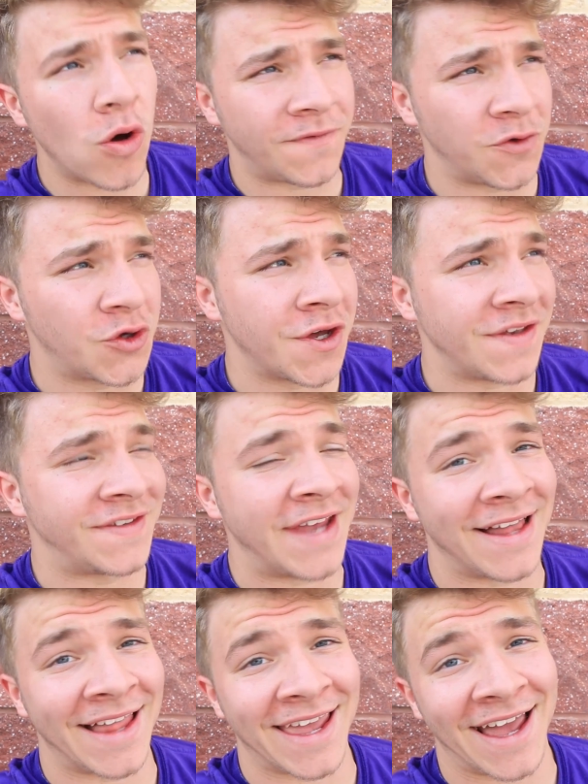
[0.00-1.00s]
And if you couldn't
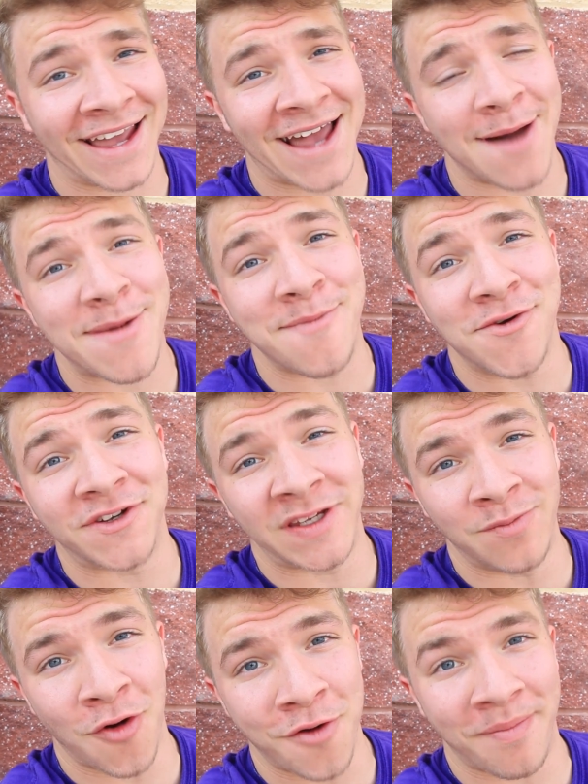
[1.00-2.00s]
tell, I got my
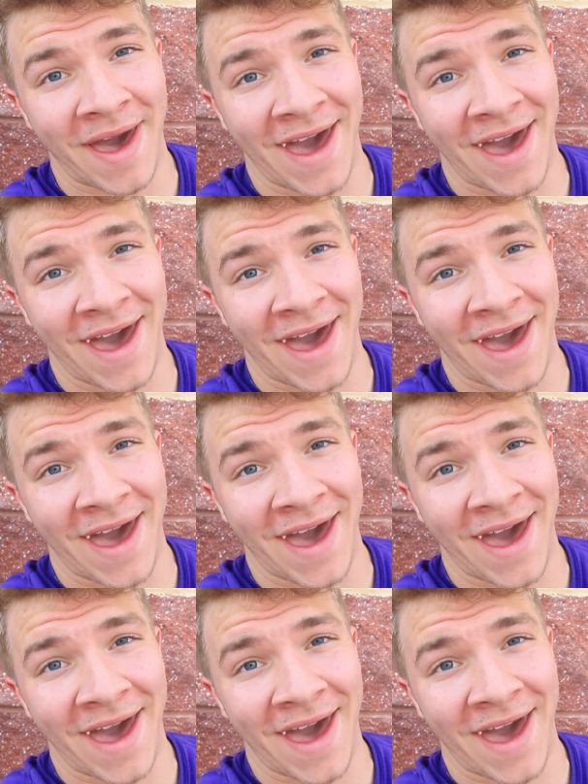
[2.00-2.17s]
boosted board